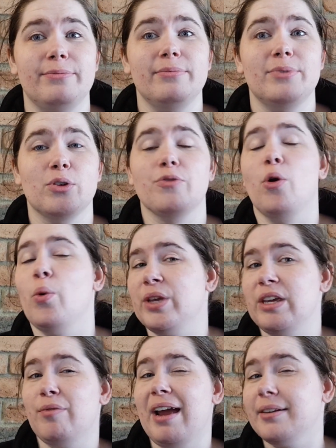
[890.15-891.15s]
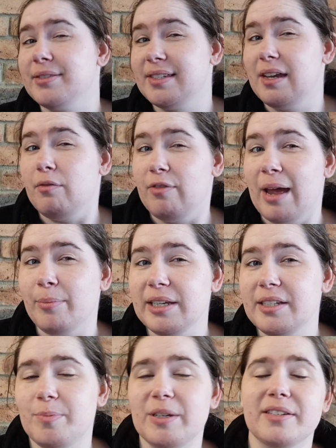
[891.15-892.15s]
sort of all year round scent
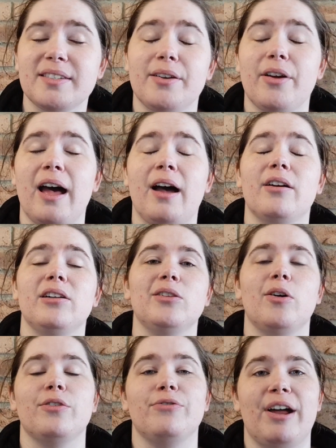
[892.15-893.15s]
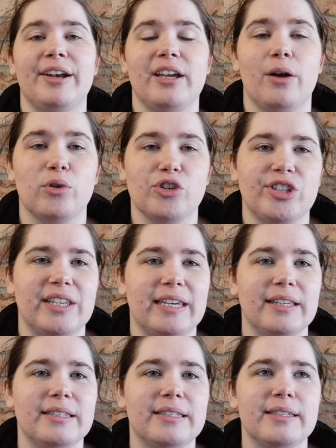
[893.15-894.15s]
families because there are a lot of Honey I Wash the
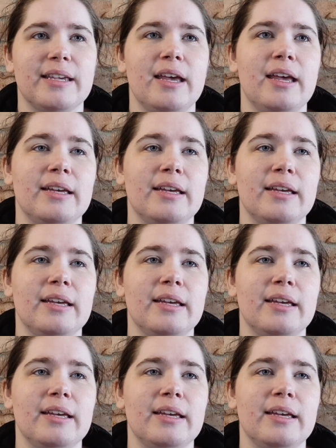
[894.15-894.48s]
Kids